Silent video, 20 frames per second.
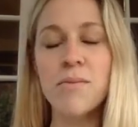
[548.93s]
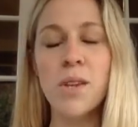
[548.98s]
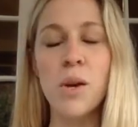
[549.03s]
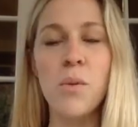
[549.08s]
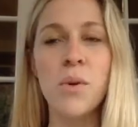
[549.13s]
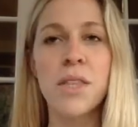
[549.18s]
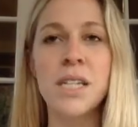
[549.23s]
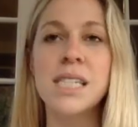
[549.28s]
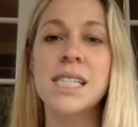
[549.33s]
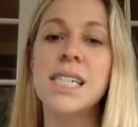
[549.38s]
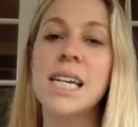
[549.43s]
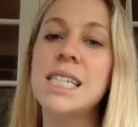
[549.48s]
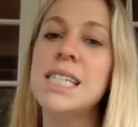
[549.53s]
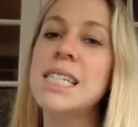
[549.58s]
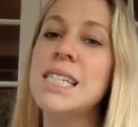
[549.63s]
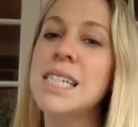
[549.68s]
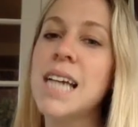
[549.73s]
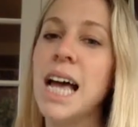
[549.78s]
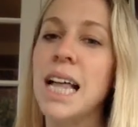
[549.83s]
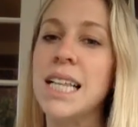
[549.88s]
What this
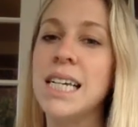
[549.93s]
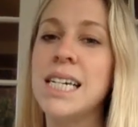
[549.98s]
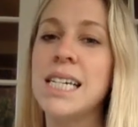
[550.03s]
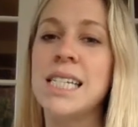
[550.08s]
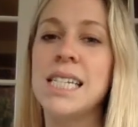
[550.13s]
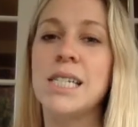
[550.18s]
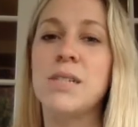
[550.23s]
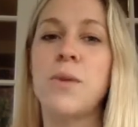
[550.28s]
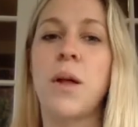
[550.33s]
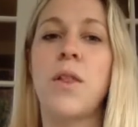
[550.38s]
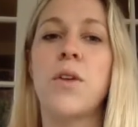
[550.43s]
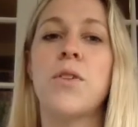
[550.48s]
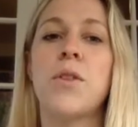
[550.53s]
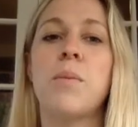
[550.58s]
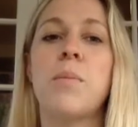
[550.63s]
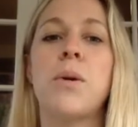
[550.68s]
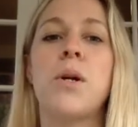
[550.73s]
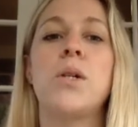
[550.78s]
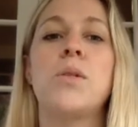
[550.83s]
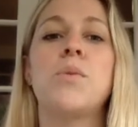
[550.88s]
doesn't tell us is whether the
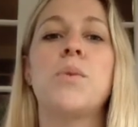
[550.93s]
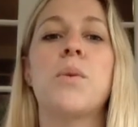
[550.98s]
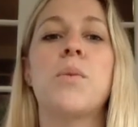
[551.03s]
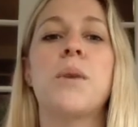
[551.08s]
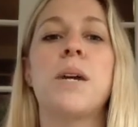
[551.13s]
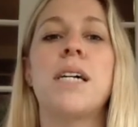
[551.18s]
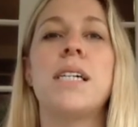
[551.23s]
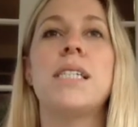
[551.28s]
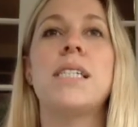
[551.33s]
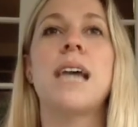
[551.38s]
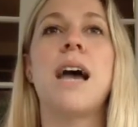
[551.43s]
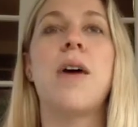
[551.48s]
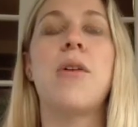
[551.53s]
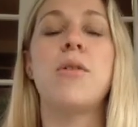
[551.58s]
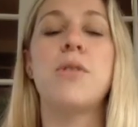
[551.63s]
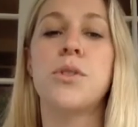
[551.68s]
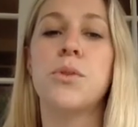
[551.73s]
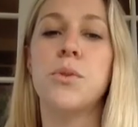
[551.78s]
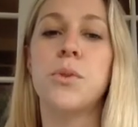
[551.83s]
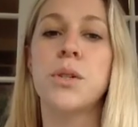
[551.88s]
birds were raised
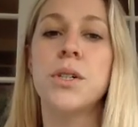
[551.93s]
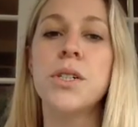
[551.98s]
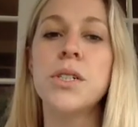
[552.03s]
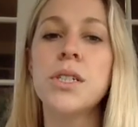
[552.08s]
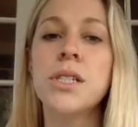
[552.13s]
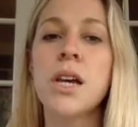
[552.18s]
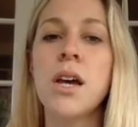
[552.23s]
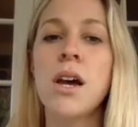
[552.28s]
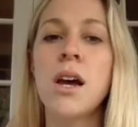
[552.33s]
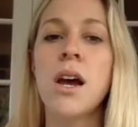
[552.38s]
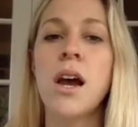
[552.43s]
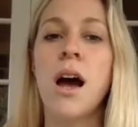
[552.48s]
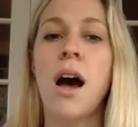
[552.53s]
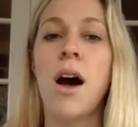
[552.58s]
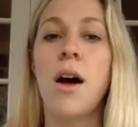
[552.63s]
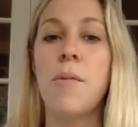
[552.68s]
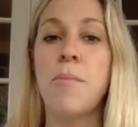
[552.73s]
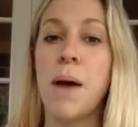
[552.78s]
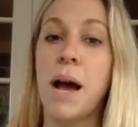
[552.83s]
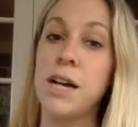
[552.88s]
outdoors
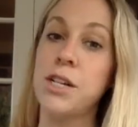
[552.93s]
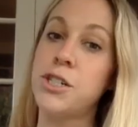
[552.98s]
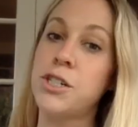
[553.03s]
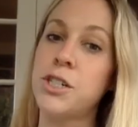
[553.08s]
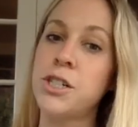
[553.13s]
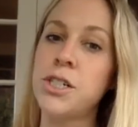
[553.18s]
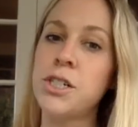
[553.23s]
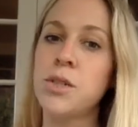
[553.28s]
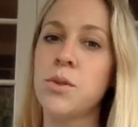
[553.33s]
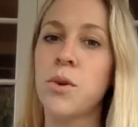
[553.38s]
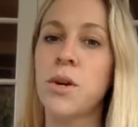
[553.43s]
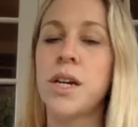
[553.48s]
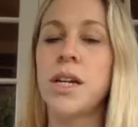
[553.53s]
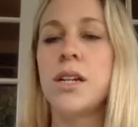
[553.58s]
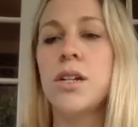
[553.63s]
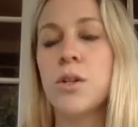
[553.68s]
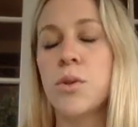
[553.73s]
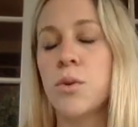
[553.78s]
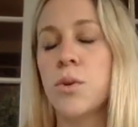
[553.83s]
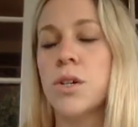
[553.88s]
on pastures or
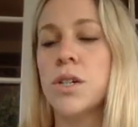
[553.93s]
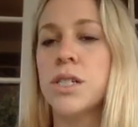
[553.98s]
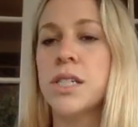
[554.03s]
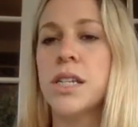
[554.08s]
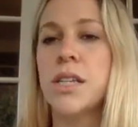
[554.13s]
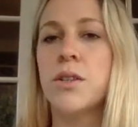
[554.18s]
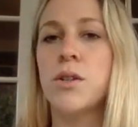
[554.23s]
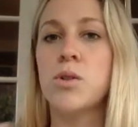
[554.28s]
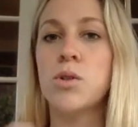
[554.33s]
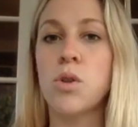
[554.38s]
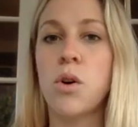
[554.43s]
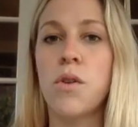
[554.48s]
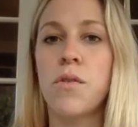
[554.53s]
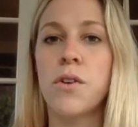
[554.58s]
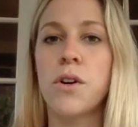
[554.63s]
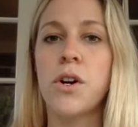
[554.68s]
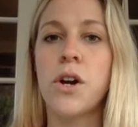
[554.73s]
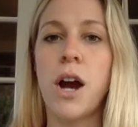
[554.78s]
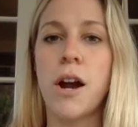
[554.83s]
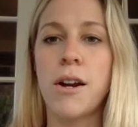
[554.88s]
indoors in those
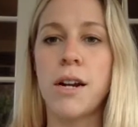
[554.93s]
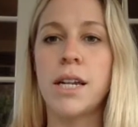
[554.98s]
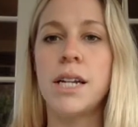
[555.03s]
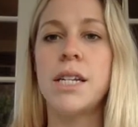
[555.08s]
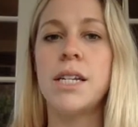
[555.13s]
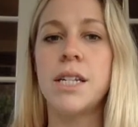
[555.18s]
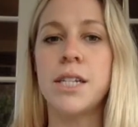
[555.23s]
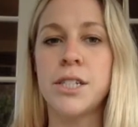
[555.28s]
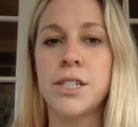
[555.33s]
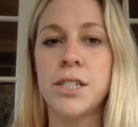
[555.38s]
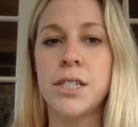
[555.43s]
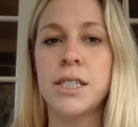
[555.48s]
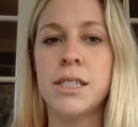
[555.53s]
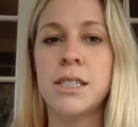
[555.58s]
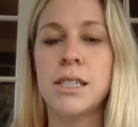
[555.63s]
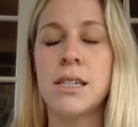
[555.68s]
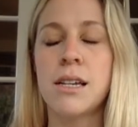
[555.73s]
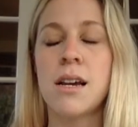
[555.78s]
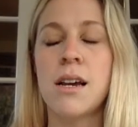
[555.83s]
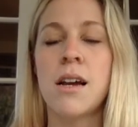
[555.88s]
overcrowded
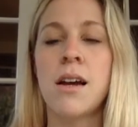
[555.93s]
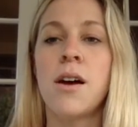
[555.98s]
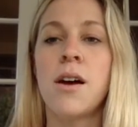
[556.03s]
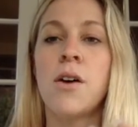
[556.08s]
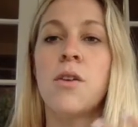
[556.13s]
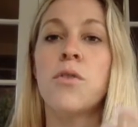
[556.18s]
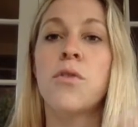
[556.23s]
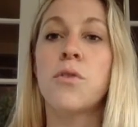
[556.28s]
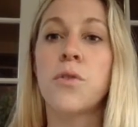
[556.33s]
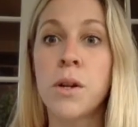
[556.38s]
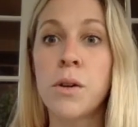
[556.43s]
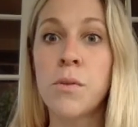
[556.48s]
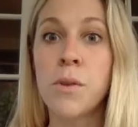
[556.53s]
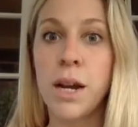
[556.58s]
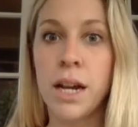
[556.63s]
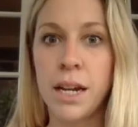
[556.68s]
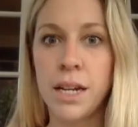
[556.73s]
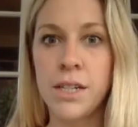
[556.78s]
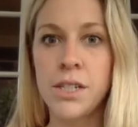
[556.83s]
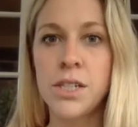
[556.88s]
conditions. Free
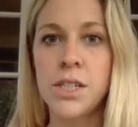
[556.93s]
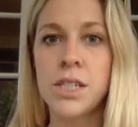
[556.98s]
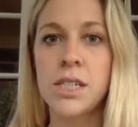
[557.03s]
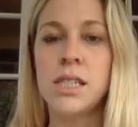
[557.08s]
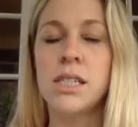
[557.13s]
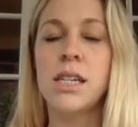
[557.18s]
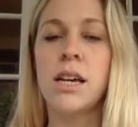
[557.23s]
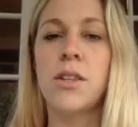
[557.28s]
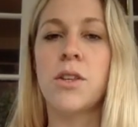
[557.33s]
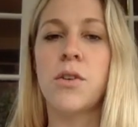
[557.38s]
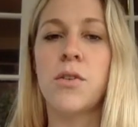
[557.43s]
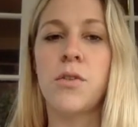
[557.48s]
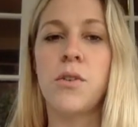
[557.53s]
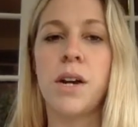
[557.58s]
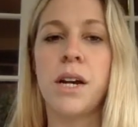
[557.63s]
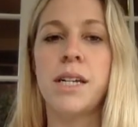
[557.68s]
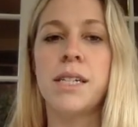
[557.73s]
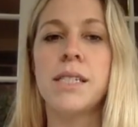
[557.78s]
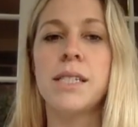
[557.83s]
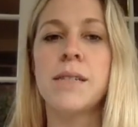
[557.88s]
range is the other
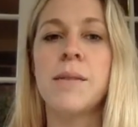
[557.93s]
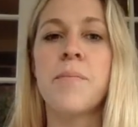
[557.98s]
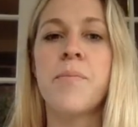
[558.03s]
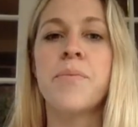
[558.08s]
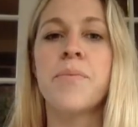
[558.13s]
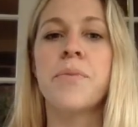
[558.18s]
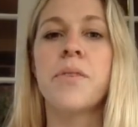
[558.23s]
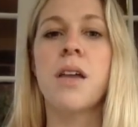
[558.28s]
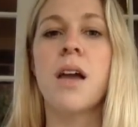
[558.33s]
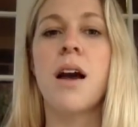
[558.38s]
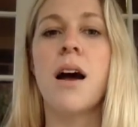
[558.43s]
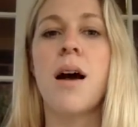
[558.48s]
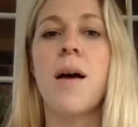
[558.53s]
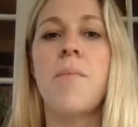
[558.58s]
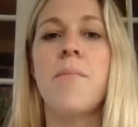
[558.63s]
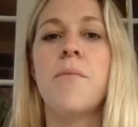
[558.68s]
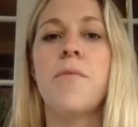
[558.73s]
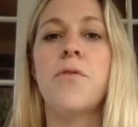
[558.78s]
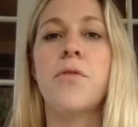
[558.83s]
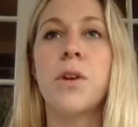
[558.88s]
phrase.
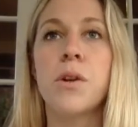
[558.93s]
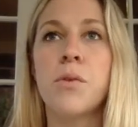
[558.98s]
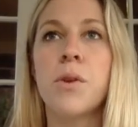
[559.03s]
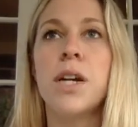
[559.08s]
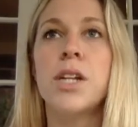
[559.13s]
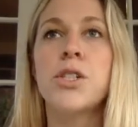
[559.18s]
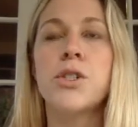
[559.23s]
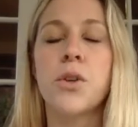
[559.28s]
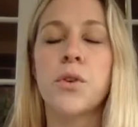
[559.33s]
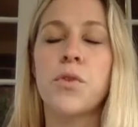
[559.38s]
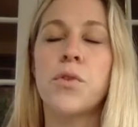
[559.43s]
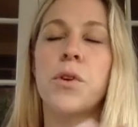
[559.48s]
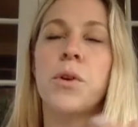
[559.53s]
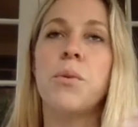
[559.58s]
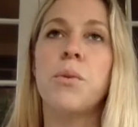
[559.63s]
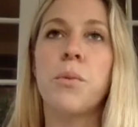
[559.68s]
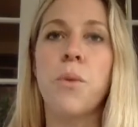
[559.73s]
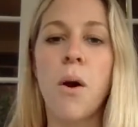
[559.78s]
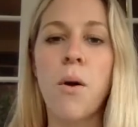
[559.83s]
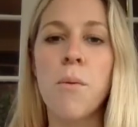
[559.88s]
Free range or free
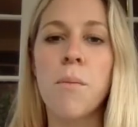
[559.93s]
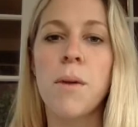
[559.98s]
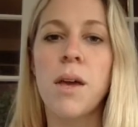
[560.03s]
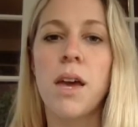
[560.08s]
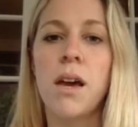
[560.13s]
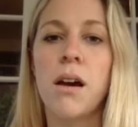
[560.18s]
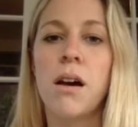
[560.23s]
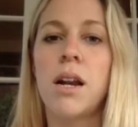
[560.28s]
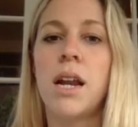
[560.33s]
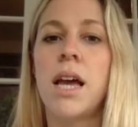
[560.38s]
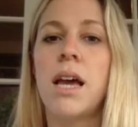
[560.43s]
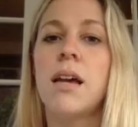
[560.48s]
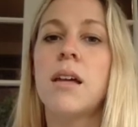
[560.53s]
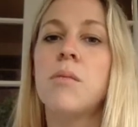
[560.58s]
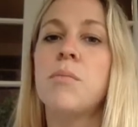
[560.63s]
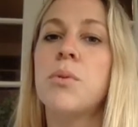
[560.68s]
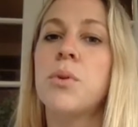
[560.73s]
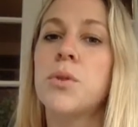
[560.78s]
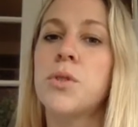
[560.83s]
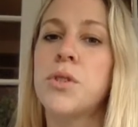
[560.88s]
roaming on egg
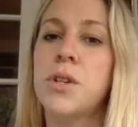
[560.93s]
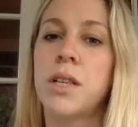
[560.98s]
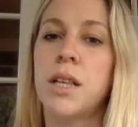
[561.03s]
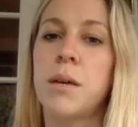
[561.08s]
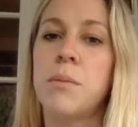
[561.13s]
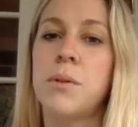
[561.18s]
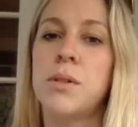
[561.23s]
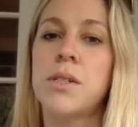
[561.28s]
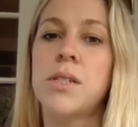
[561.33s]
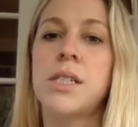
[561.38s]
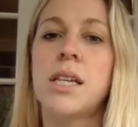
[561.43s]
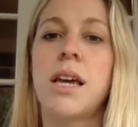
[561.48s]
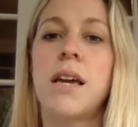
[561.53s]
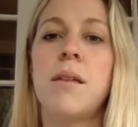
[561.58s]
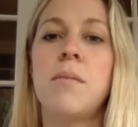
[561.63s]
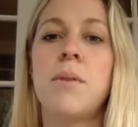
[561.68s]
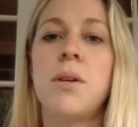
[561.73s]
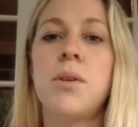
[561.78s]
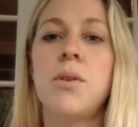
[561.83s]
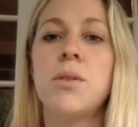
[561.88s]
and poultry labels
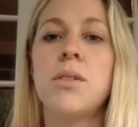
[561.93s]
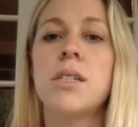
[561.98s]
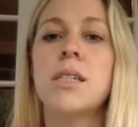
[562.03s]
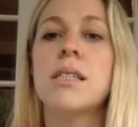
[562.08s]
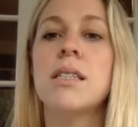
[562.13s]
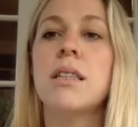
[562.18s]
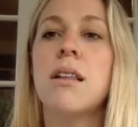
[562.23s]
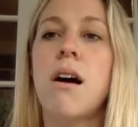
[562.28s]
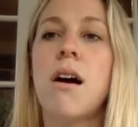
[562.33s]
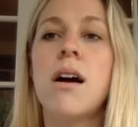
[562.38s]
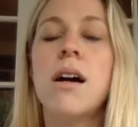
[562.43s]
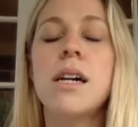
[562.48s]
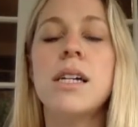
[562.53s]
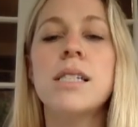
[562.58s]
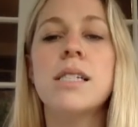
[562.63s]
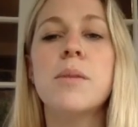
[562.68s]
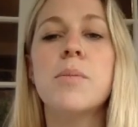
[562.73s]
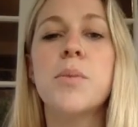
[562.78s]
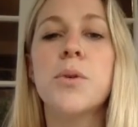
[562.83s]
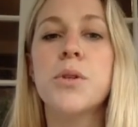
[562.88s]
can be used as long
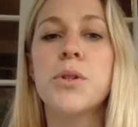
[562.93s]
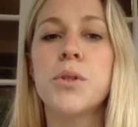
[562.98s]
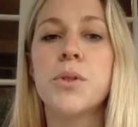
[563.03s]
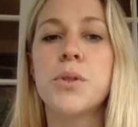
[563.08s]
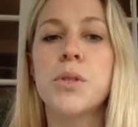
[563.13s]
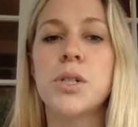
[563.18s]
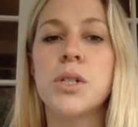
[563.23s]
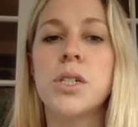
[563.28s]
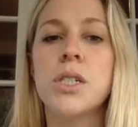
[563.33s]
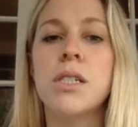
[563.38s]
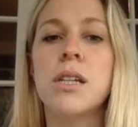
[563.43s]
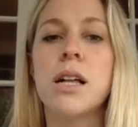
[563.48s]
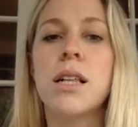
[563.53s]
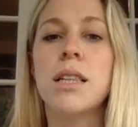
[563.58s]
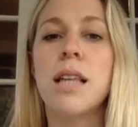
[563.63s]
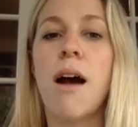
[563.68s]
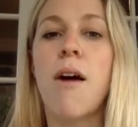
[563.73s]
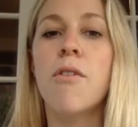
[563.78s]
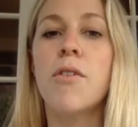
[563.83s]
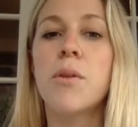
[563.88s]
as the producers
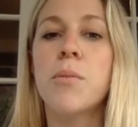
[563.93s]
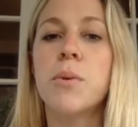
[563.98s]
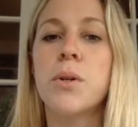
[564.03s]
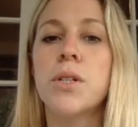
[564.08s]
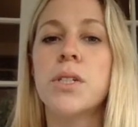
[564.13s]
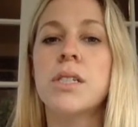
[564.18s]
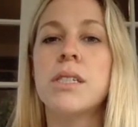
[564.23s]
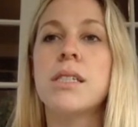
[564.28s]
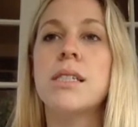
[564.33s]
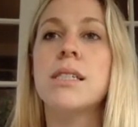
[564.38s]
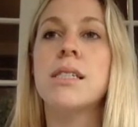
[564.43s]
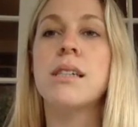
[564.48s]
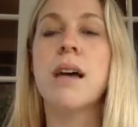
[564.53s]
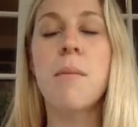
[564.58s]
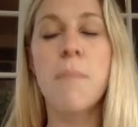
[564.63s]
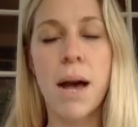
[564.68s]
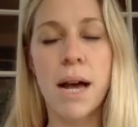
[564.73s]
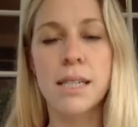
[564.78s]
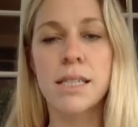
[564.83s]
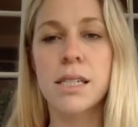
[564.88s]
allow the birds
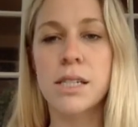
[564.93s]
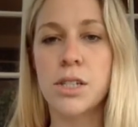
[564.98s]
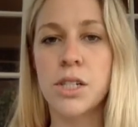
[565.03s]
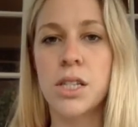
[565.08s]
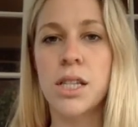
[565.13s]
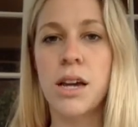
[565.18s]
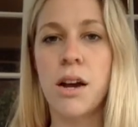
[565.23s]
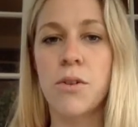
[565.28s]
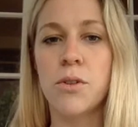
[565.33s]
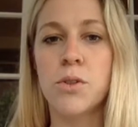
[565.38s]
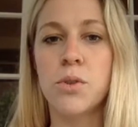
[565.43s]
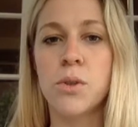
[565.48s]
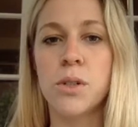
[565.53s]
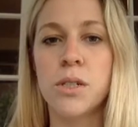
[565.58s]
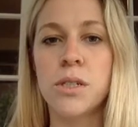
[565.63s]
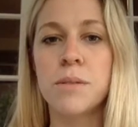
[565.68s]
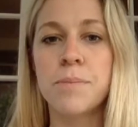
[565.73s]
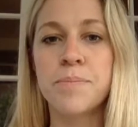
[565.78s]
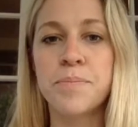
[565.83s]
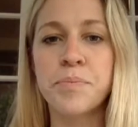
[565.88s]
some access to the
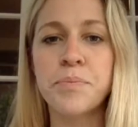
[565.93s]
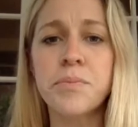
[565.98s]
outdoors.